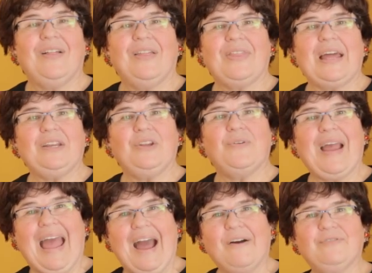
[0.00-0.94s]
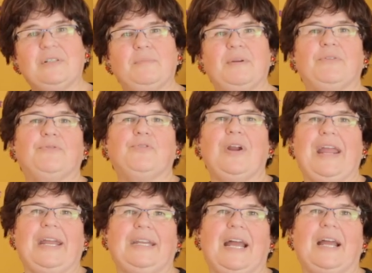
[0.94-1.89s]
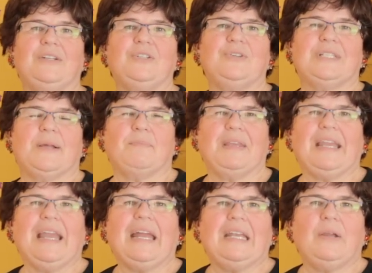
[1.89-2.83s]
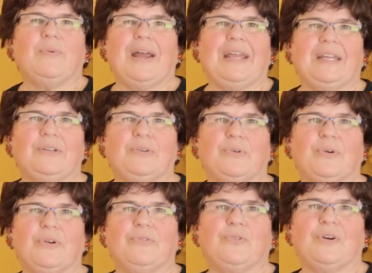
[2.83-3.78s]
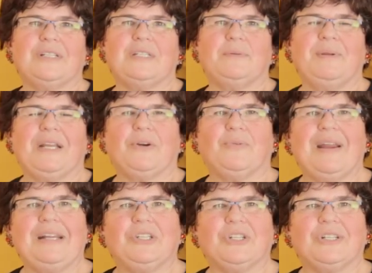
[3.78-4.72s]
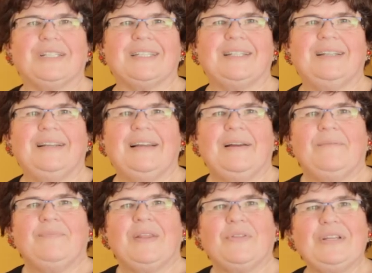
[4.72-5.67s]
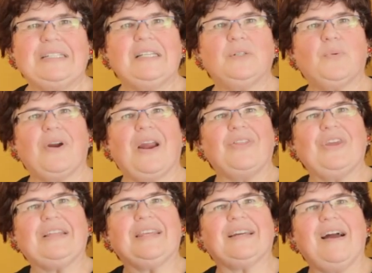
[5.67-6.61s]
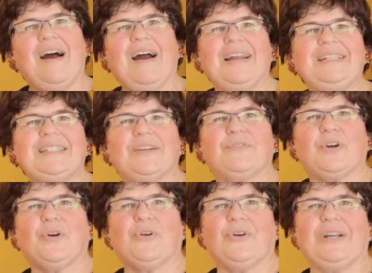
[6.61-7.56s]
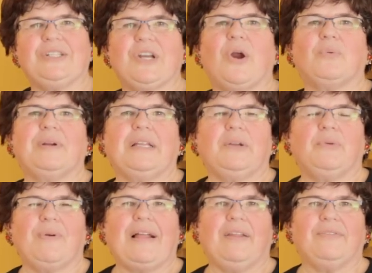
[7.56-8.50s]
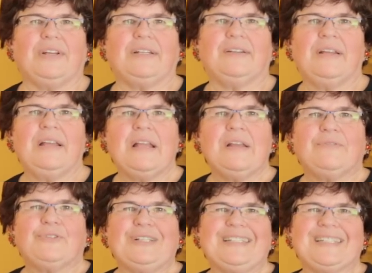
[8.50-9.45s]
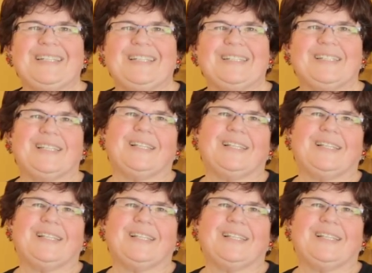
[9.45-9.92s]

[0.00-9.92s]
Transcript: That you have to be afraid and do something anyway in order for it to be courageous. Now, this is where I think the kinds of courage are really relevant. For instance,